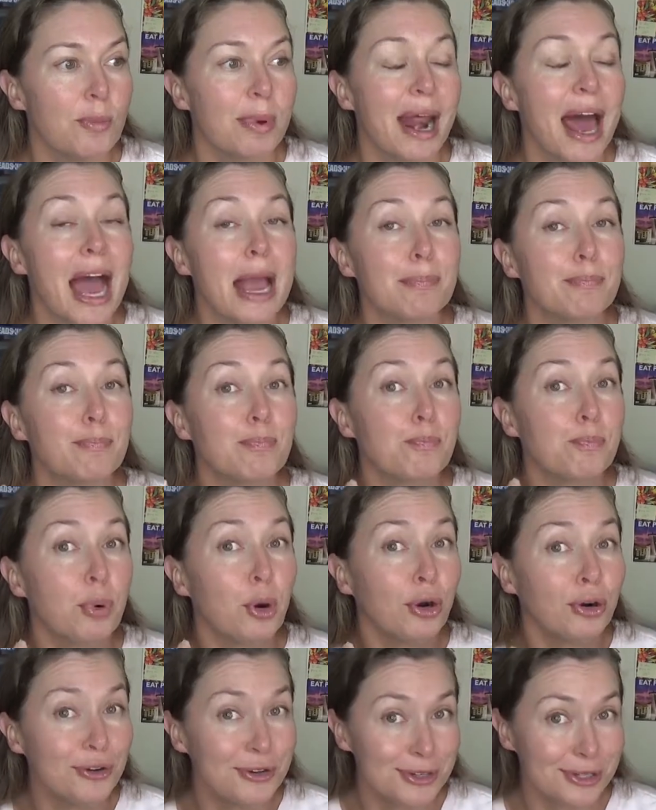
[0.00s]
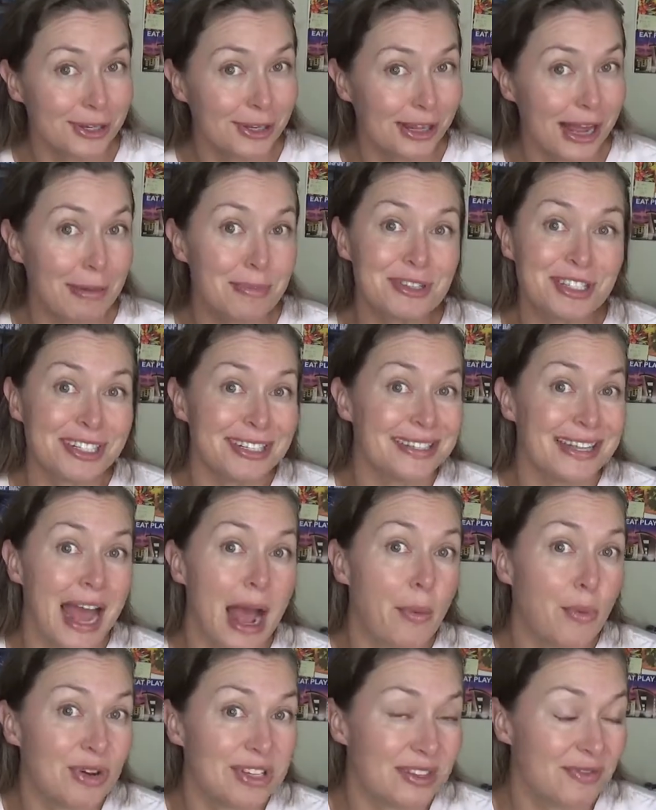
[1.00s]
But I personally, I'm just going to say
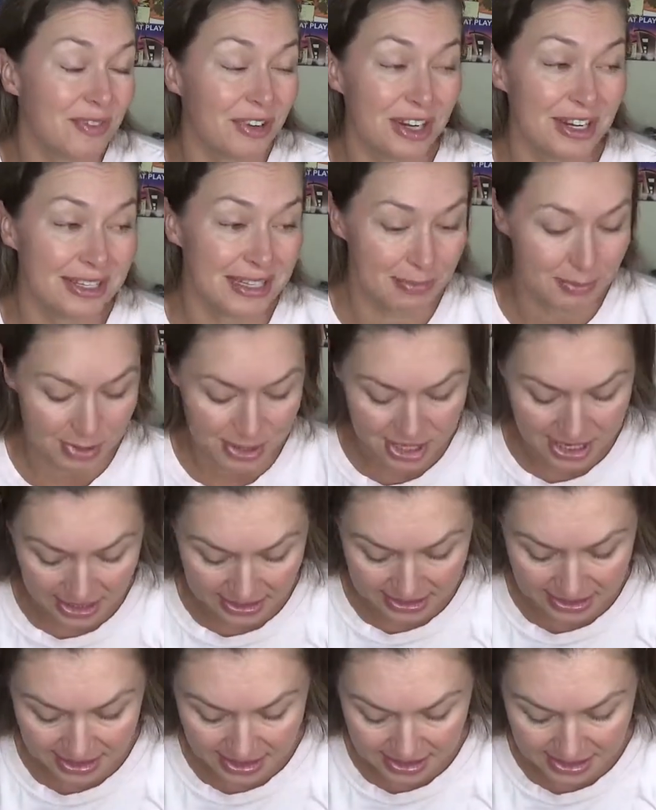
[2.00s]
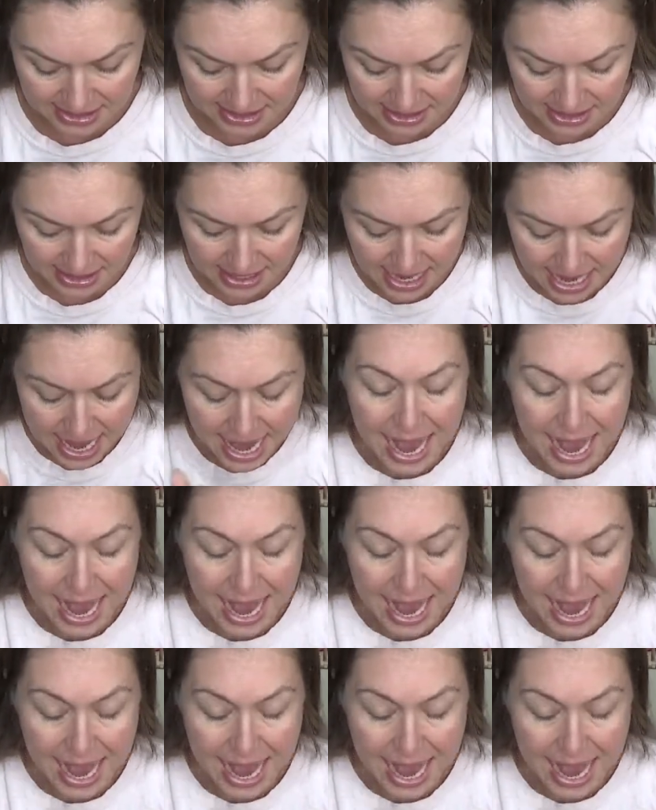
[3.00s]
I wasn't very sympathetic to this scene.